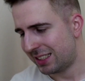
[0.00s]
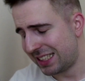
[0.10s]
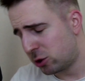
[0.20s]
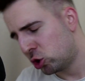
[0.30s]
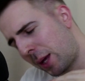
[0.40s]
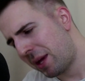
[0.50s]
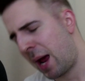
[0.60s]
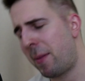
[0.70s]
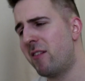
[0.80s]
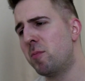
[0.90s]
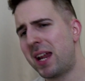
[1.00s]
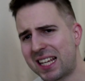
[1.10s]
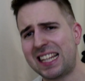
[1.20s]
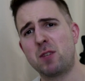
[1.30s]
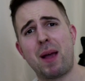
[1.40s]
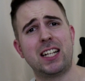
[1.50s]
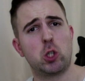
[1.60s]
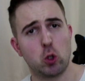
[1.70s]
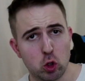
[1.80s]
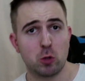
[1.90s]
Just to sum it up, everybody clickbaits on
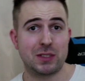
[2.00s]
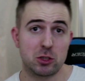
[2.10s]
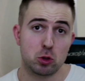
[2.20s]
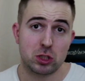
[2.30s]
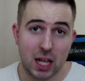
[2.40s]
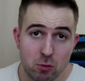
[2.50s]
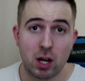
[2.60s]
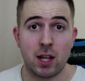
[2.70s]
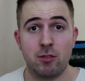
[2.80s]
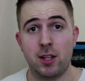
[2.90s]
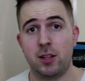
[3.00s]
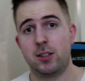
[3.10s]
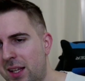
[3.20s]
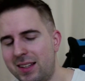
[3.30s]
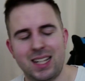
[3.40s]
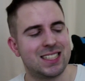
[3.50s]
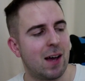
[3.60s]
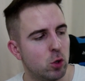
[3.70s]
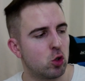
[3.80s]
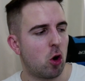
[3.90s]
YouTube just to stay relevant. That's how
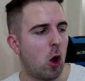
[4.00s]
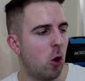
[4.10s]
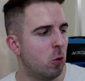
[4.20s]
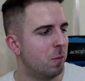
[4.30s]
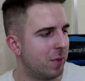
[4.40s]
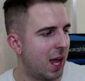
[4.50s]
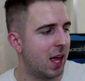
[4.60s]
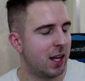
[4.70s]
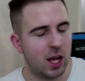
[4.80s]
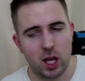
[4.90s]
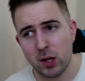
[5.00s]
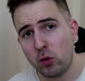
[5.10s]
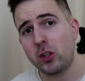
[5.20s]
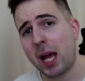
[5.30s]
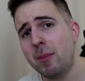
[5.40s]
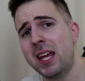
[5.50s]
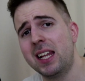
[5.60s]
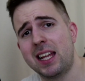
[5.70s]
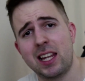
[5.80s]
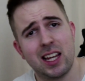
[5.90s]
you grow. And uh, if your thumbnail
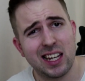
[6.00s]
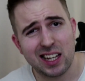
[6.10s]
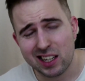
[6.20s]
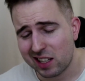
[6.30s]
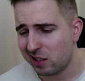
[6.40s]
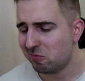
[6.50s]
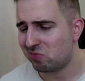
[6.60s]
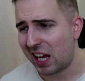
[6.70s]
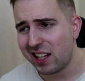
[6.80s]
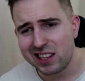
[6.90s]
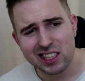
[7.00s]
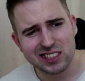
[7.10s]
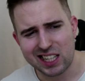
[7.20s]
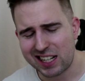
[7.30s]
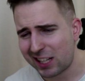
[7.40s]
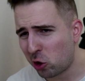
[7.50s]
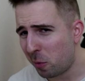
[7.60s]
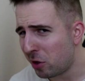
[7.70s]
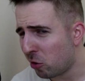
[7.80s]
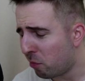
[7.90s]
and uh, titles are not gonna
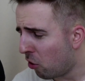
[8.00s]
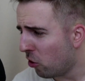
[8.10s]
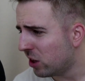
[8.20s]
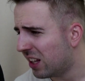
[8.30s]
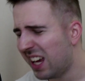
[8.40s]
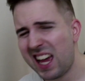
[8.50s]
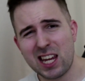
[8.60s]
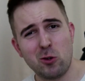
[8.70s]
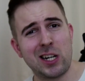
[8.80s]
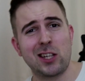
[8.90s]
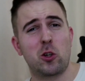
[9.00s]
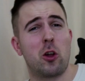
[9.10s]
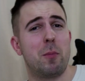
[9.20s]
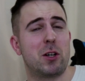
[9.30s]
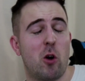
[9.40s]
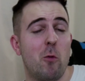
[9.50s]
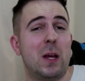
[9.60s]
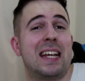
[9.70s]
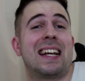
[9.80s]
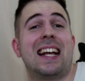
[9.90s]
be on point, you're not gonna be
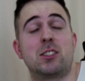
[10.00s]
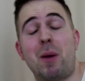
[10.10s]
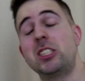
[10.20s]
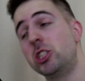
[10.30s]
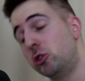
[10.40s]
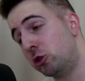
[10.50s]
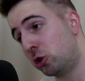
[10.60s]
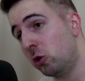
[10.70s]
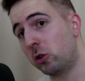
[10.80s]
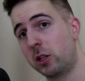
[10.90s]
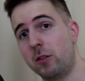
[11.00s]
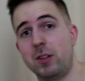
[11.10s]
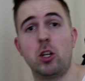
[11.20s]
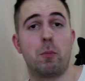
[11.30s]
growing as much as you should with your